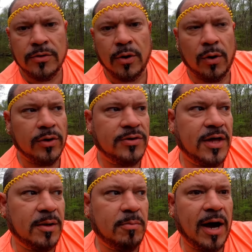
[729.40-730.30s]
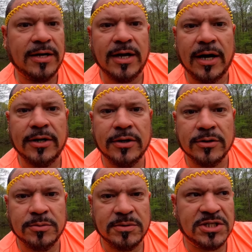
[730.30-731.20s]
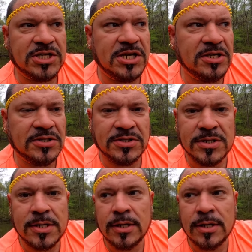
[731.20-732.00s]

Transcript: The only thing biting out here is mosquitoes.